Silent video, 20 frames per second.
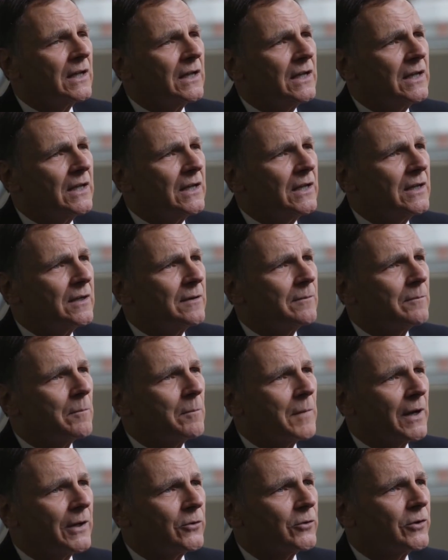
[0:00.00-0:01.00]
in
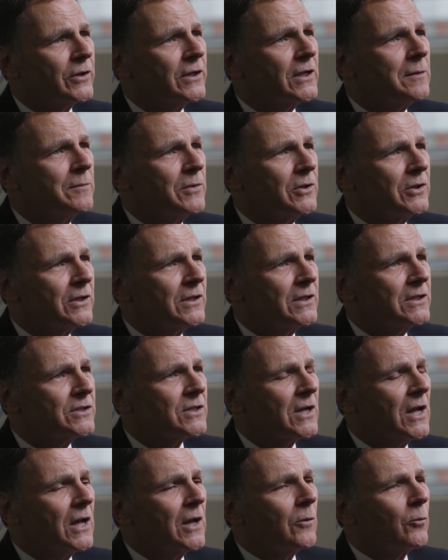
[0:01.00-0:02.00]
minority
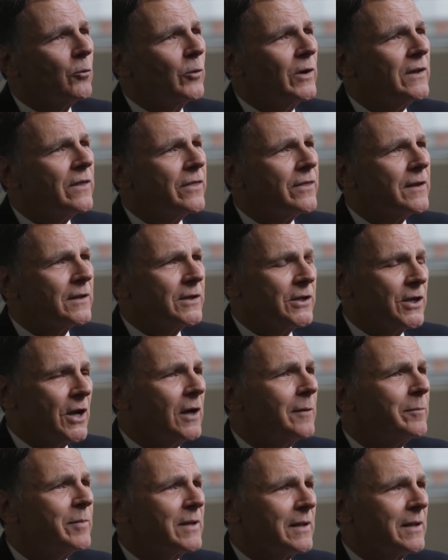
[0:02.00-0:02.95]
communities with young